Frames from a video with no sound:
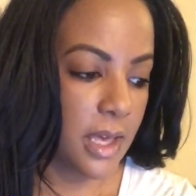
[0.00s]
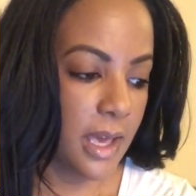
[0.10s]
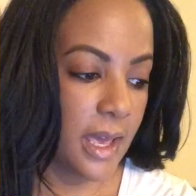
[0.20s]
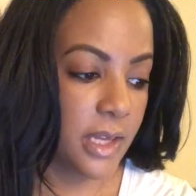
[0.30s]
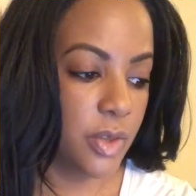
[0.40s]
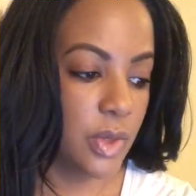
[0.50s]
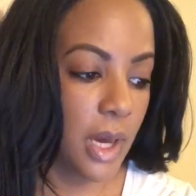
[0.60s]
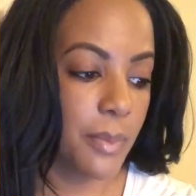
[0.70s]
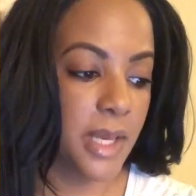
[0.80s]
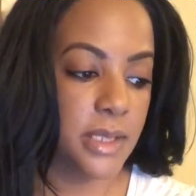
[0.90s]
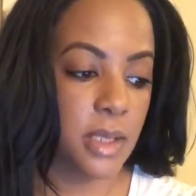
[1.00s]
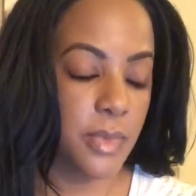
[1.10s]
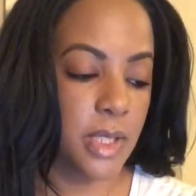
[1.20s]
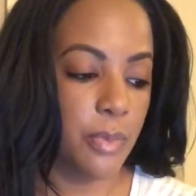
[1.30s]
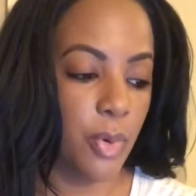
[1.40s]
had you not made
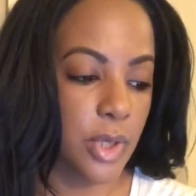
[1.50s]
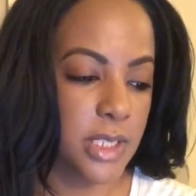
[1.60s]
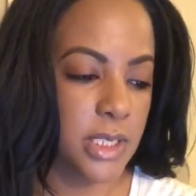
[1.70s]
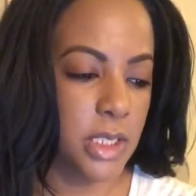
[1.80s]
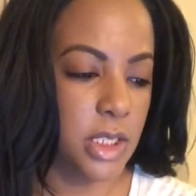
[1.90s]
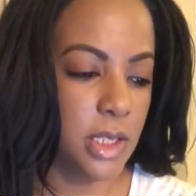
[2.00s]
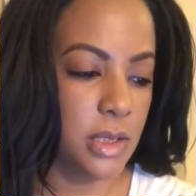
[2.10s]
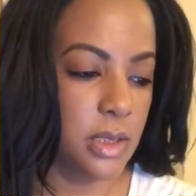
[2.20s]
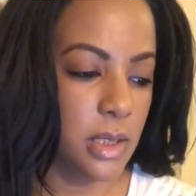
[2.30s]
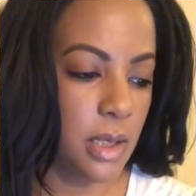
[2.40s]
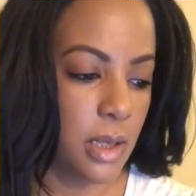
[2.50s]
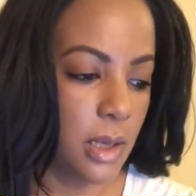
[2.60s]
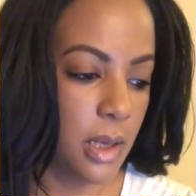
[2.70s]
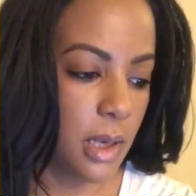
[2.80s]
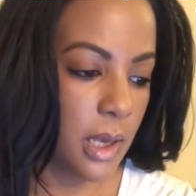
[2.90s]
some of the poor decisions
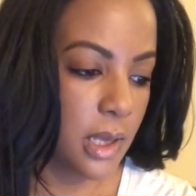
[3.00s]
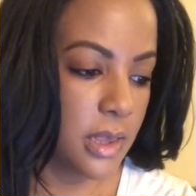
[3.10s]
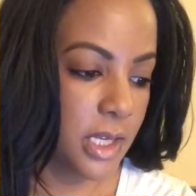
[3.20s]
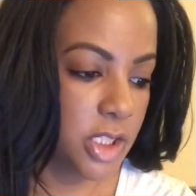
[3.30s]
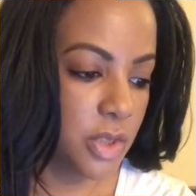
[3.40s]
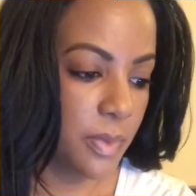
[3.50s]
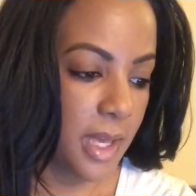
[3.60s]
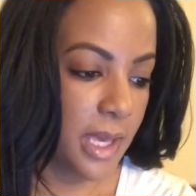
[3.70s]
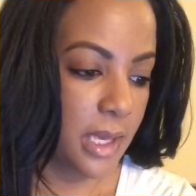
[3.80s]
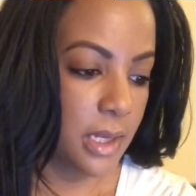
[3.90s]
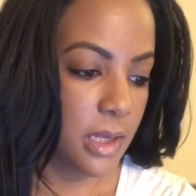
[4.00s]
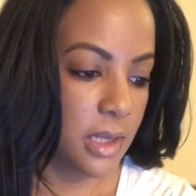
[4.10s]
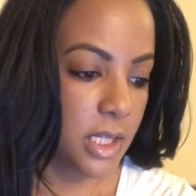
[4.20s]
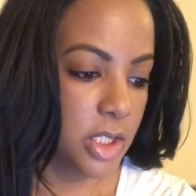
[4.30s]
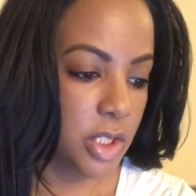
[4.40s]
that you made,
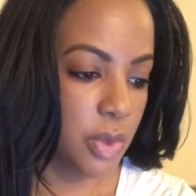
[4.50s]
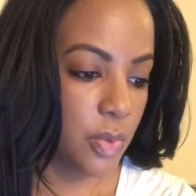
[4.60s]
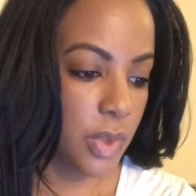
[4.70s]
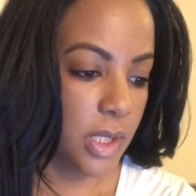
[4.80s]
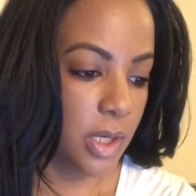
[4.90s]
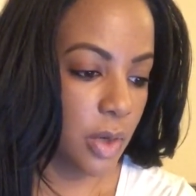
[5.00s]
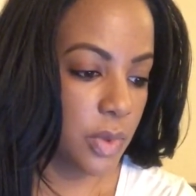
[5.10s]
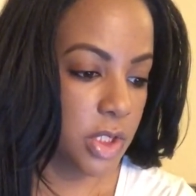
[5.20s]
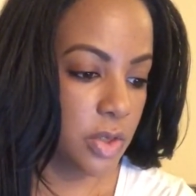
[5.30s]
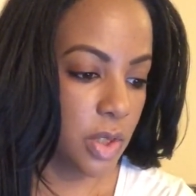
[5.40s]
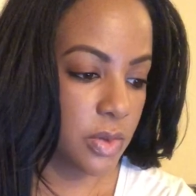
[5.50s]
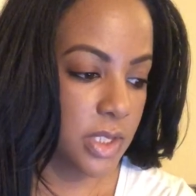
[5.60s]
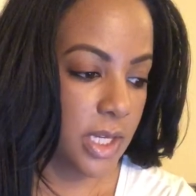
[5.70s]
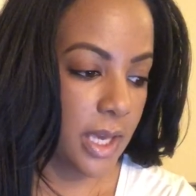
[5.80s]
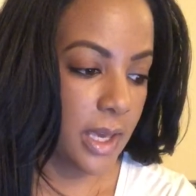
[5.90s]
that you wouldn't know what you know
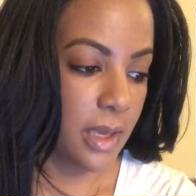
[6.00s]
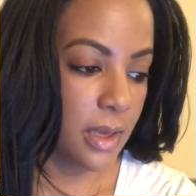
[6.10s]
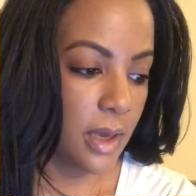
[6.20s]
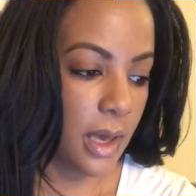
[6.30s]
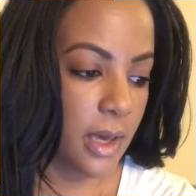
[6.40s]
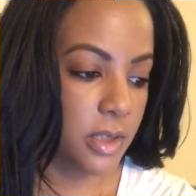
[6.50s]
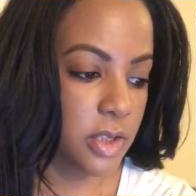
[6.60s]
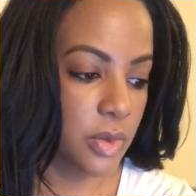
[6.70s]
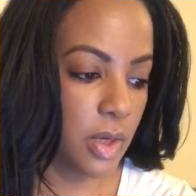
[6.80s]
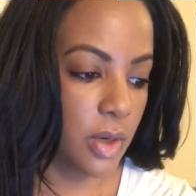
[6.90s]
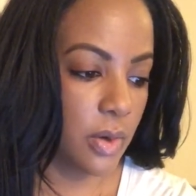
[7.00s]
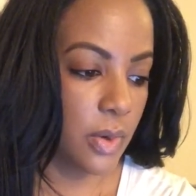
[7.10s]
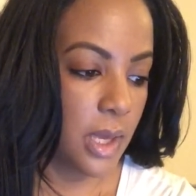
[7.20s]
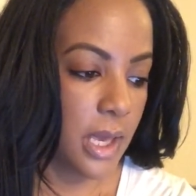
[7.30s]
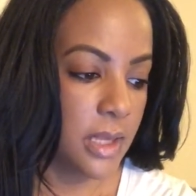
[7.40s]
today. I also
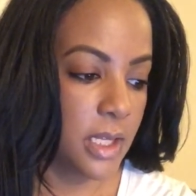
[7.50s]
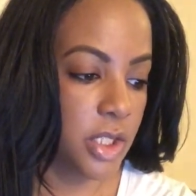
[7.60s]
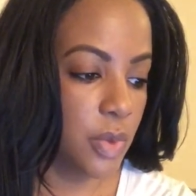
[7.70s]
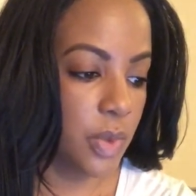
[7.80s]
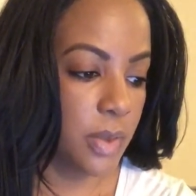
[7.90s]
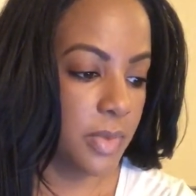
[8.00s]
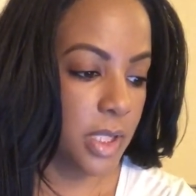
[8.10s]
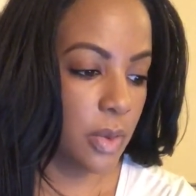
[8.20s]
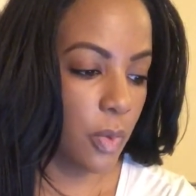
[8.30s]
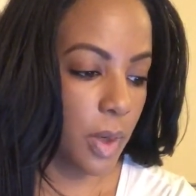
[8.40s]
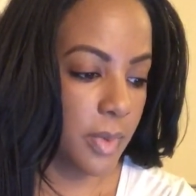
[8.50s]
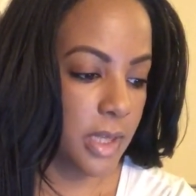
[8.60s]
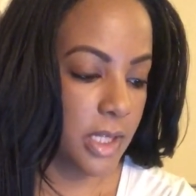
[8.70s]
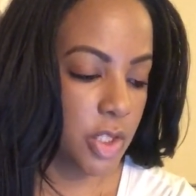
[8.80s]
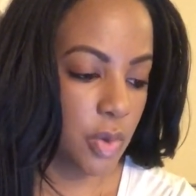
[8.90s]
know that you wouldn't be the
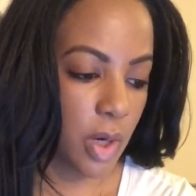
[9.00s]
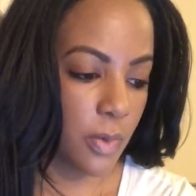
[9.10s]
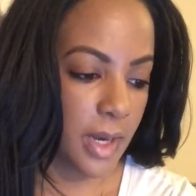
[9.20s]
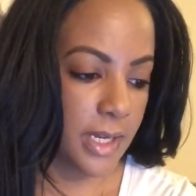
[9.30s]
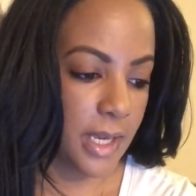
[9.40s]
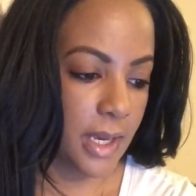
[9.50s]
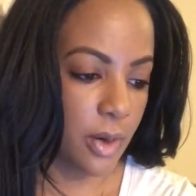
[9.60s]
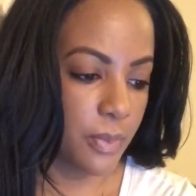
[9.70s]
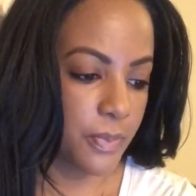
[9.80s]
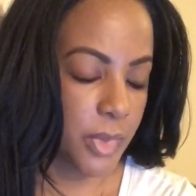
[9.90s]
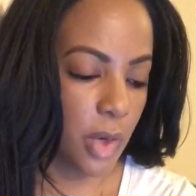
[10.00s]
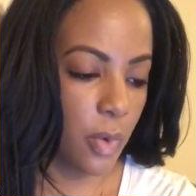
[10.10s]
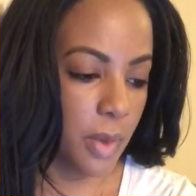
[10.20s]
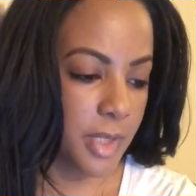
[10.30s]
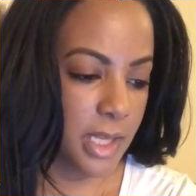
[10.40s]
woman that you are right now, a
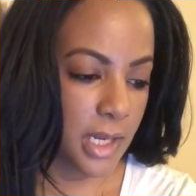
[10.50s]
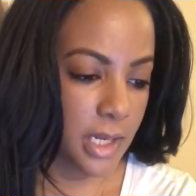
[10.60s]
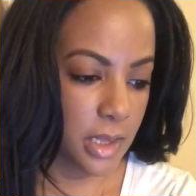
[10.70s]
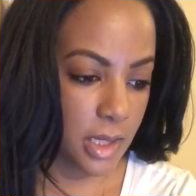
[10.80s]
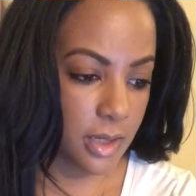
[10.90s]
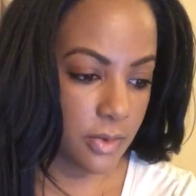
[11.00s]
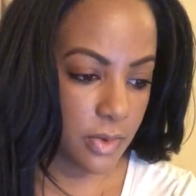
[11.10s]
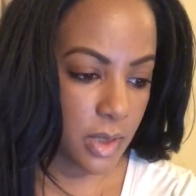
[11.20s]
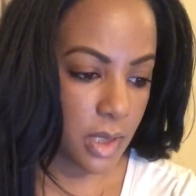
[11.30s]
woman that I love.